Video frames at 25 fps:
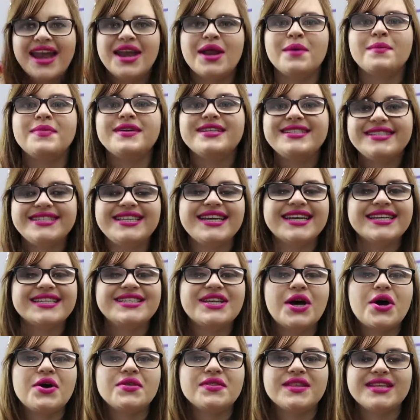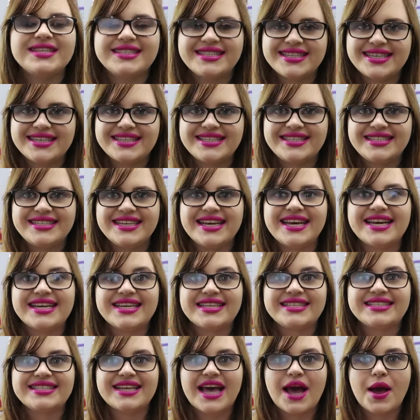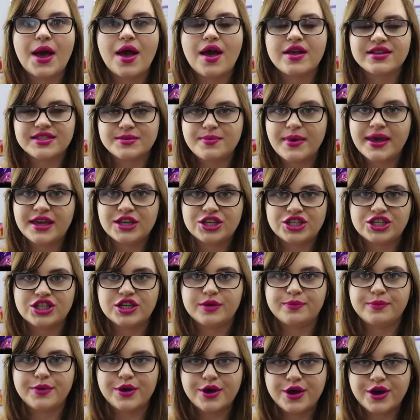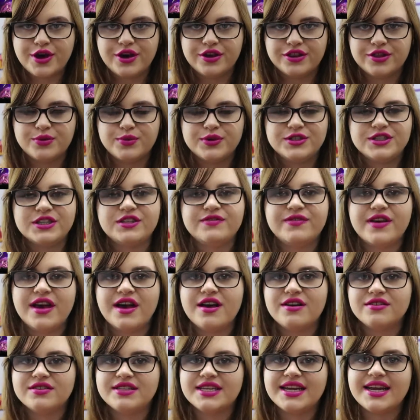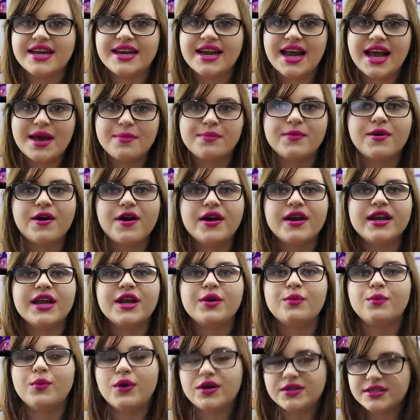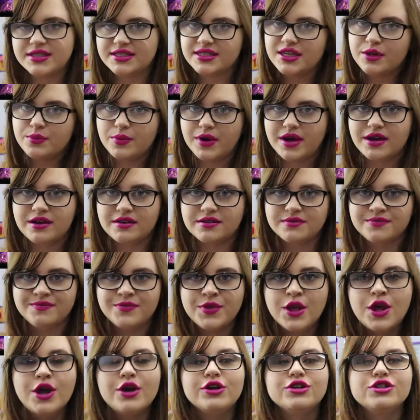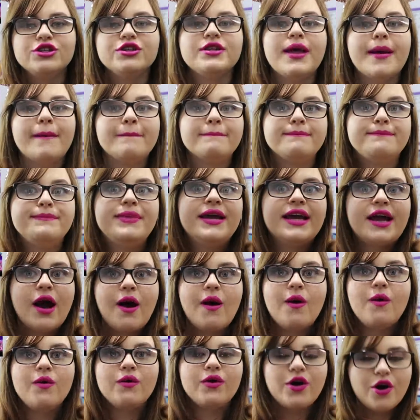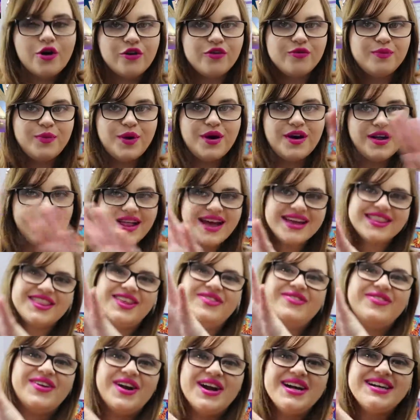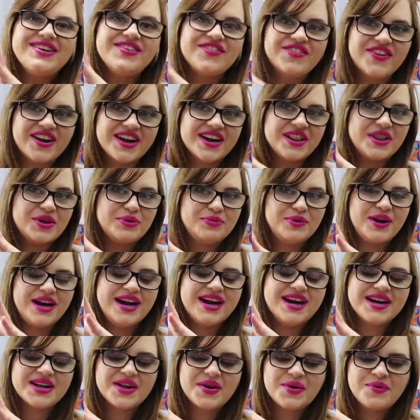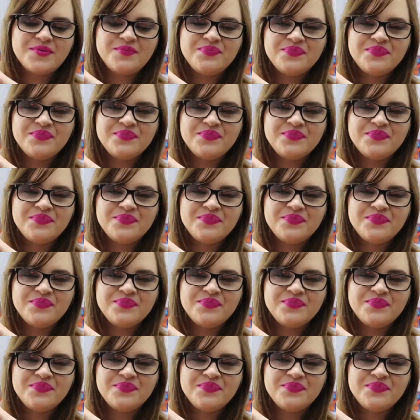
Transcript: Number 6 on this list is Spaceship Earth, which is found in Epcot in Walt Disney World. See that big old golf ball at the very front of the park?